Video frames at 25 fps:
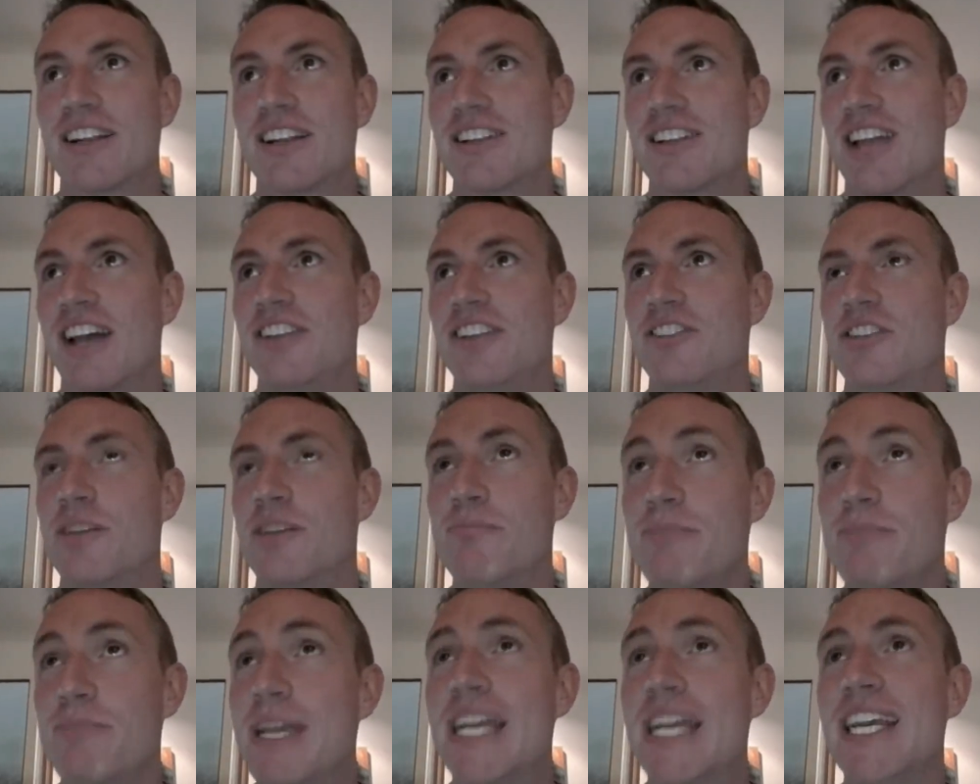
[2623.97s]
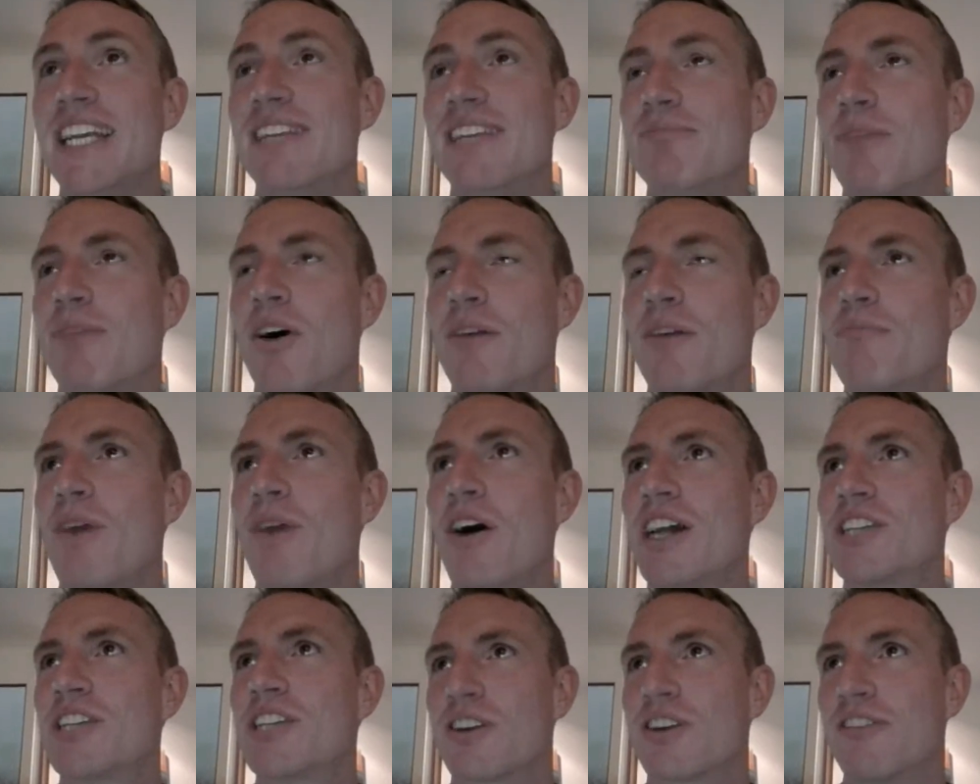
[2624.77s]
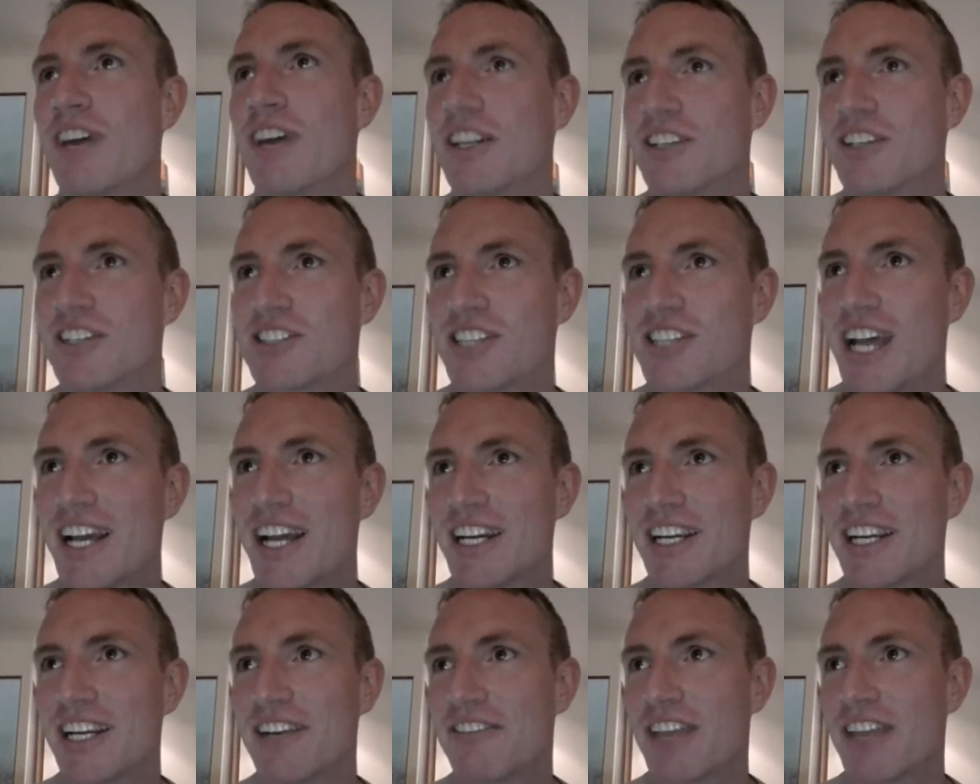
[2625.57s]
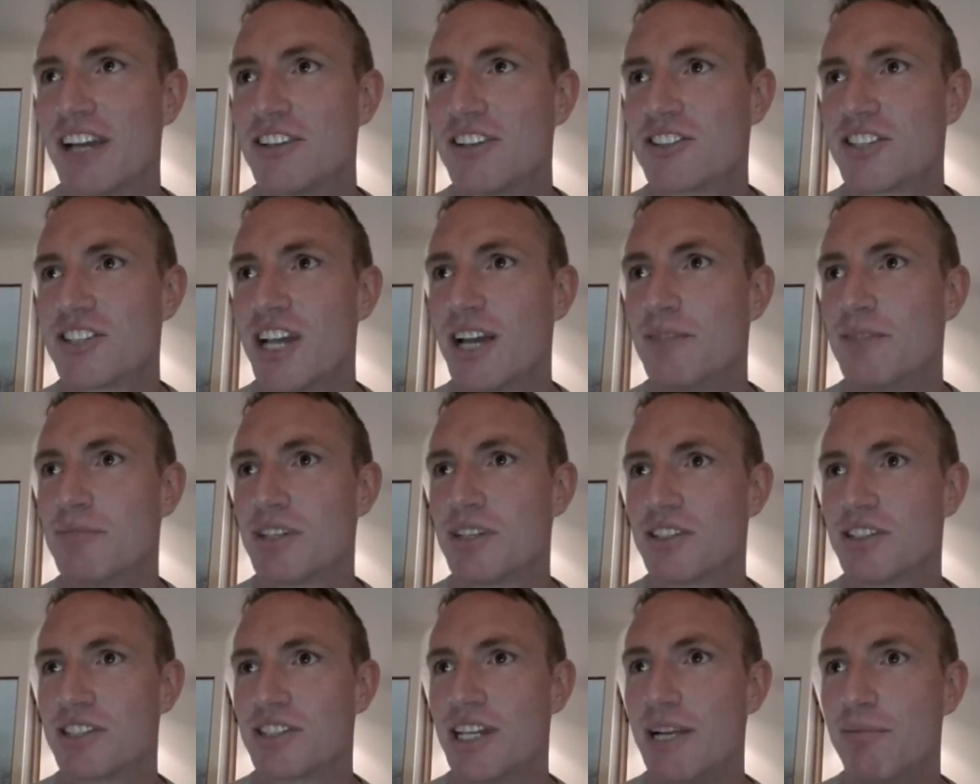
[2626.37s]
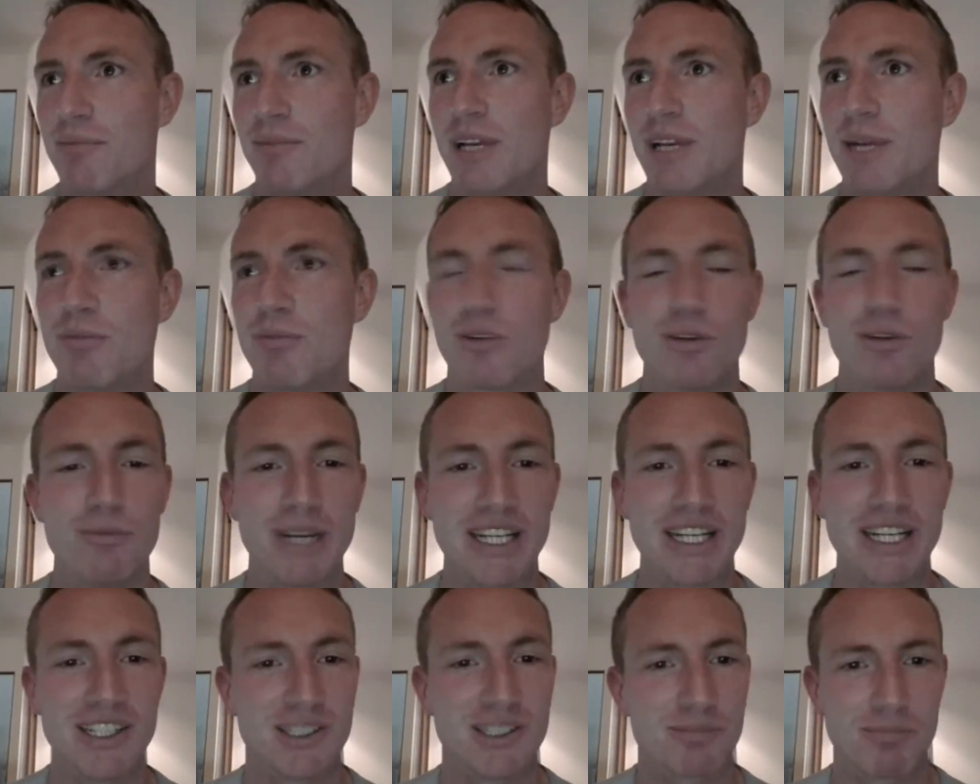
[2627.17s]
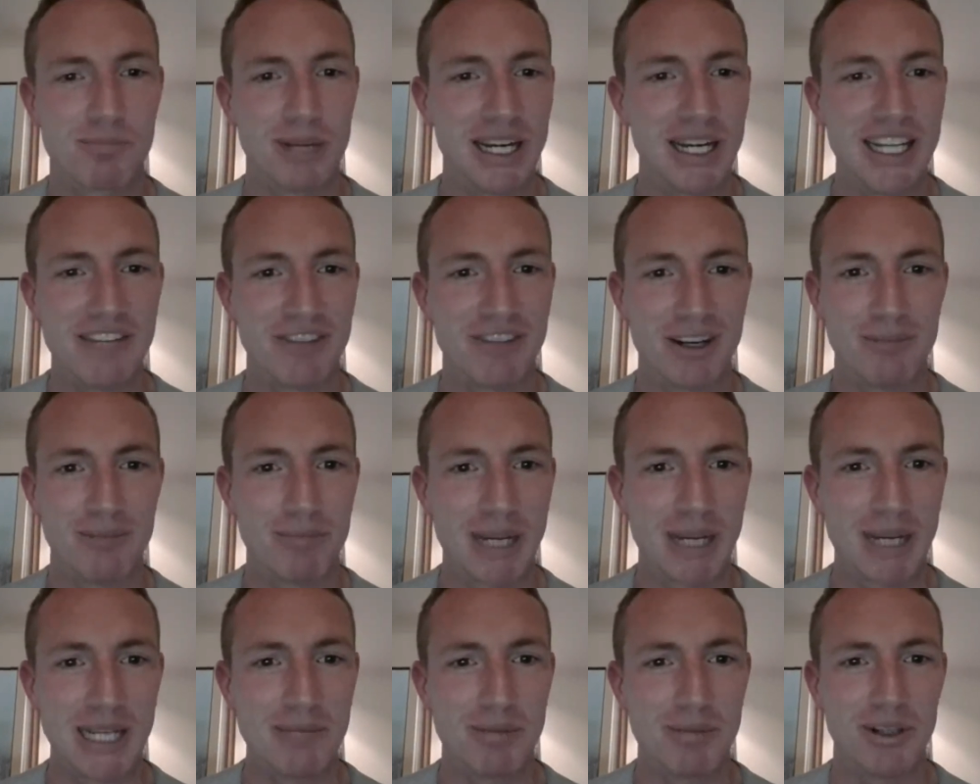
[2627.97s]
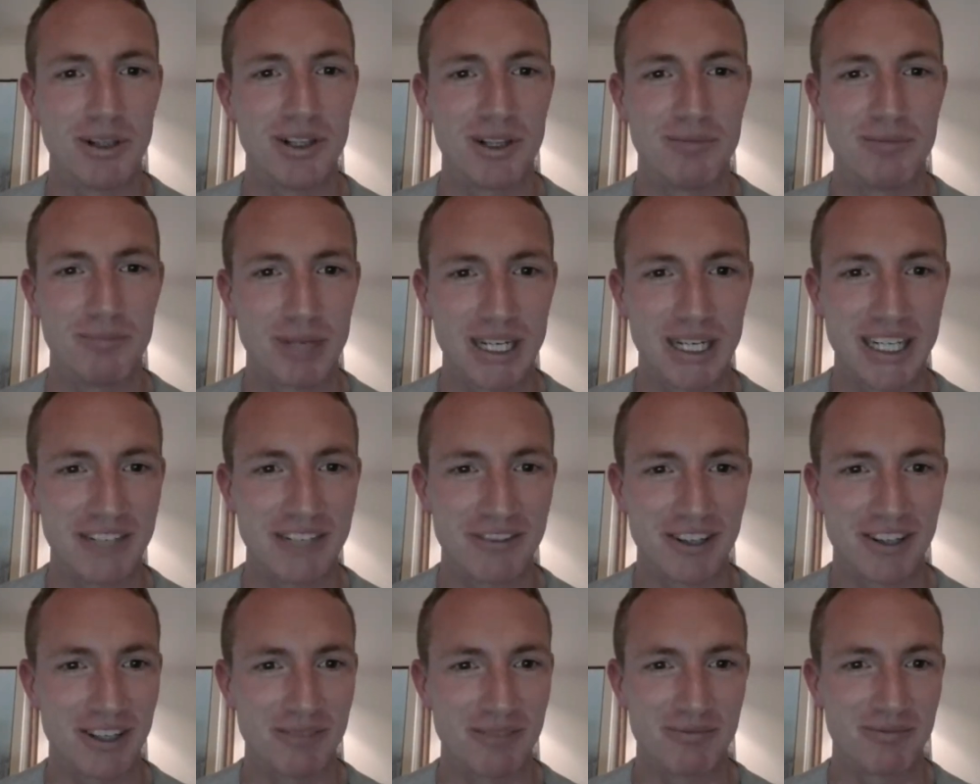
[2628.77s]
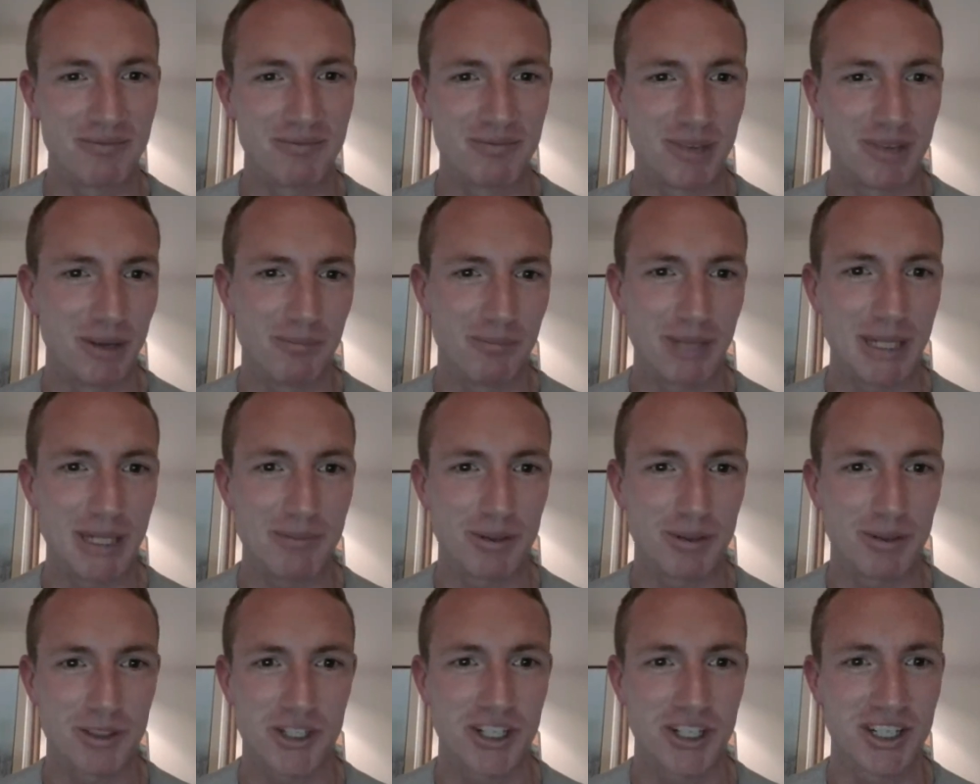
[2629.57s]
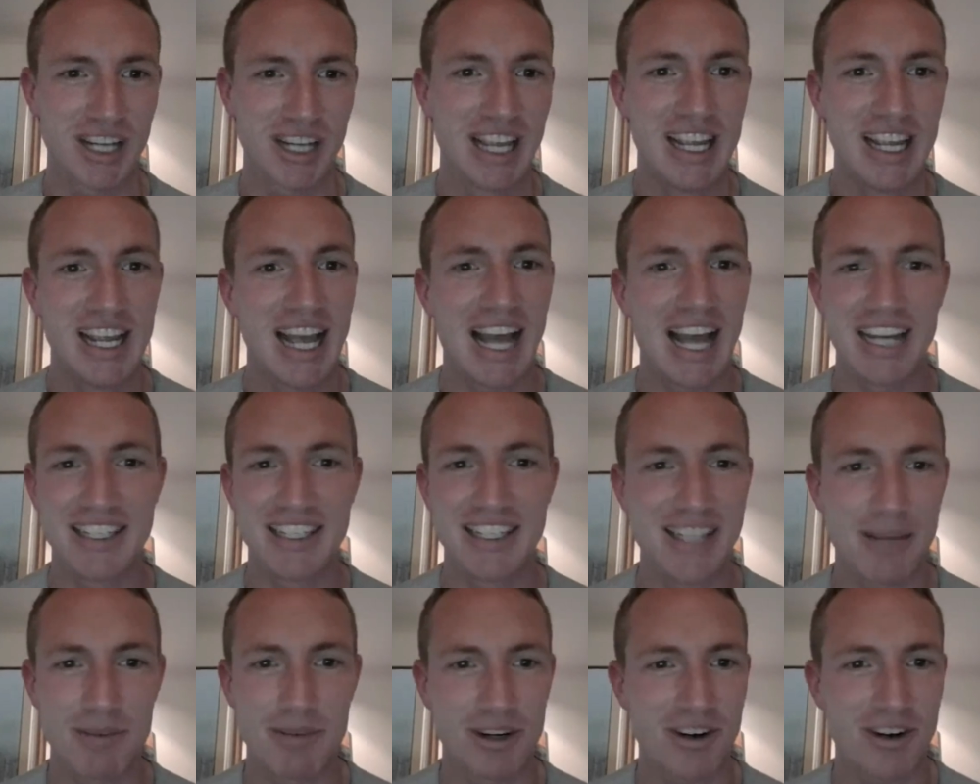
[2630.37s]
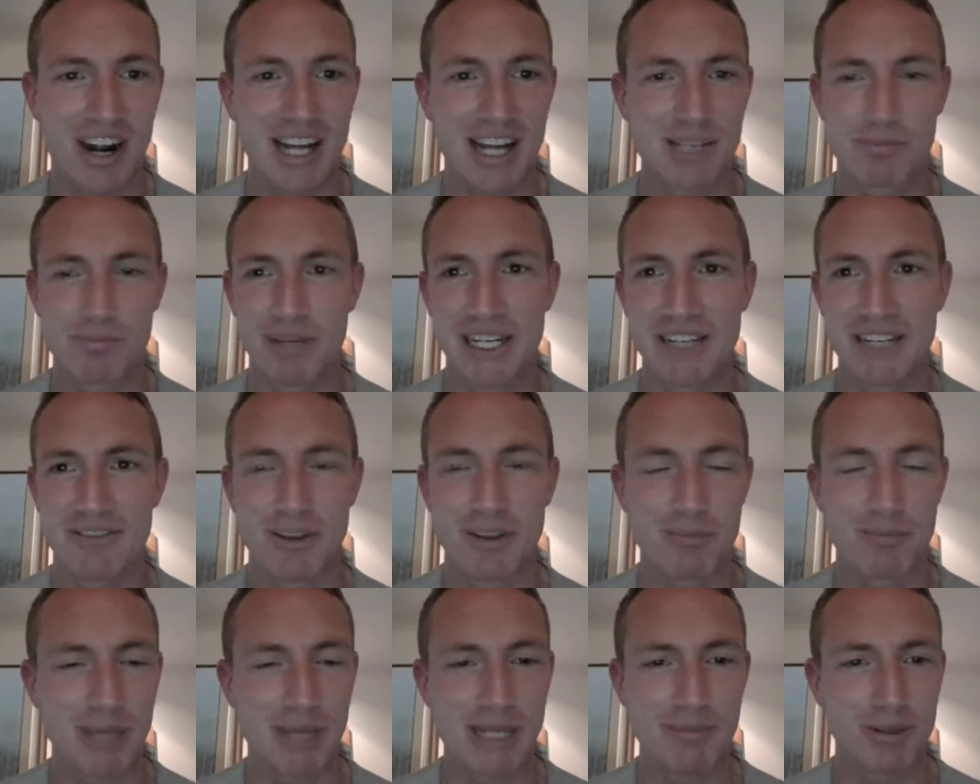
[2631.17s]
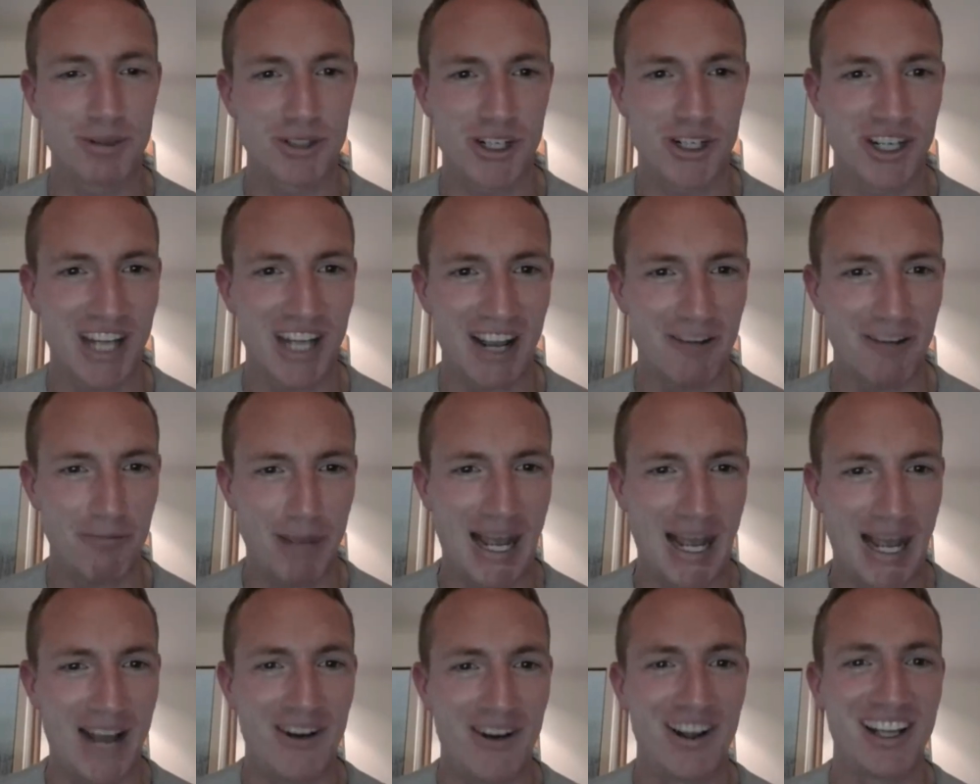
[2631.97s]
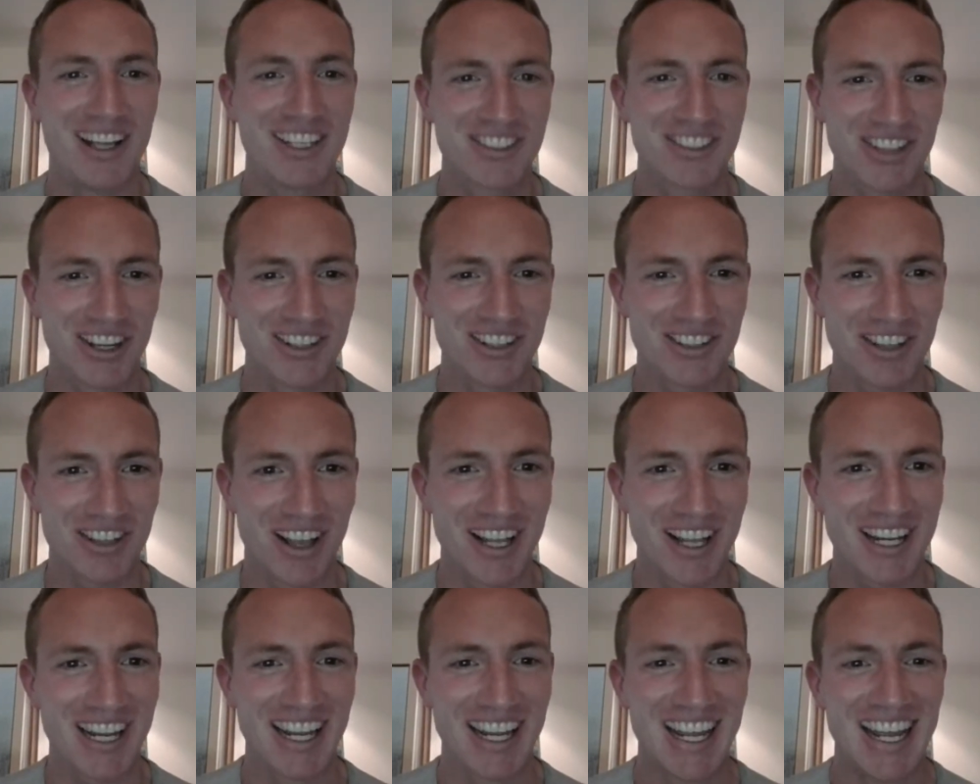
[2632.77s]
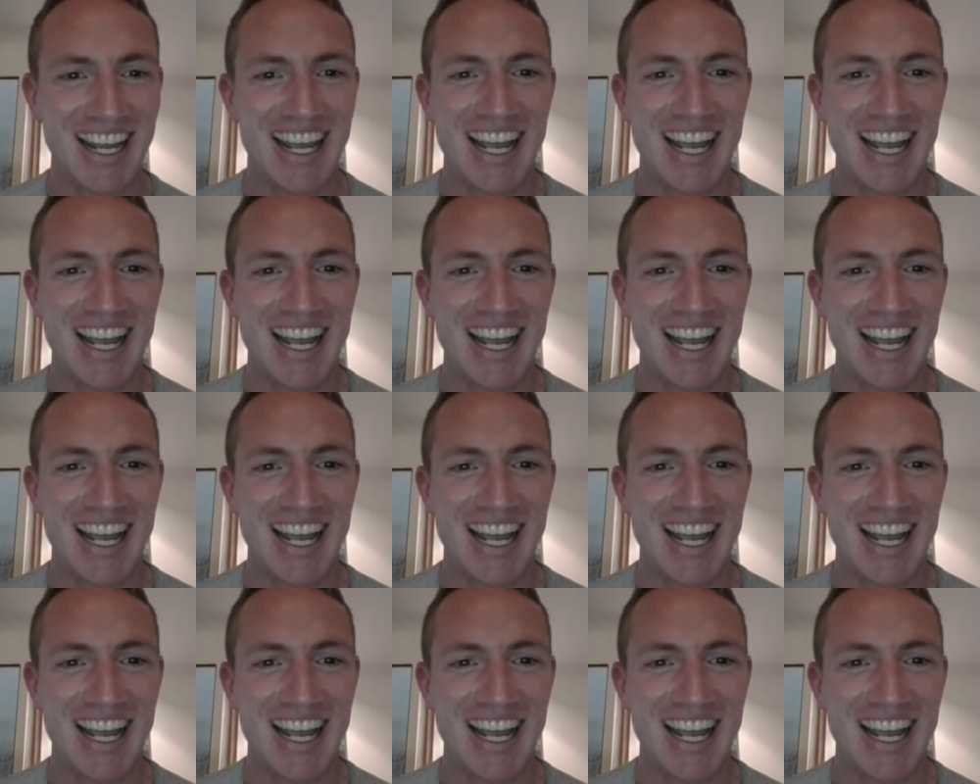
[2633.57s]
and to me, my sort of understanding of those terms is liberal means believe in people and believe that that people should, and Democrats believe that people should have power. So it's like